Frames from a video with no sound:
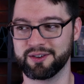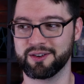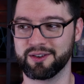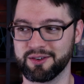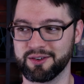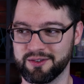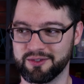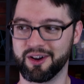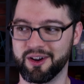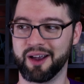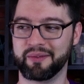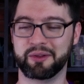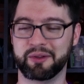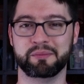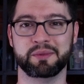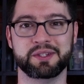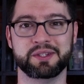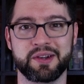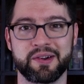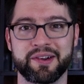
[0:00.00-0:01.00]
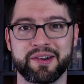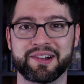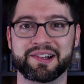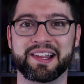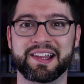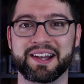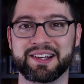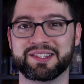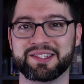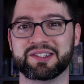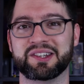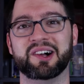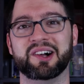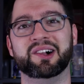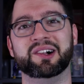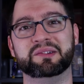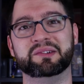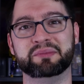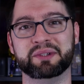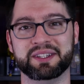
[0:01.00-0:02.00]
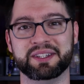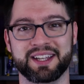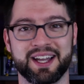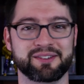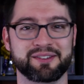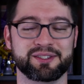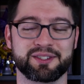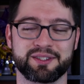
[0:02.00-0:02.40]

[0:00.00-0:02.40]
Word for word: your crafting material on a Snowl, but that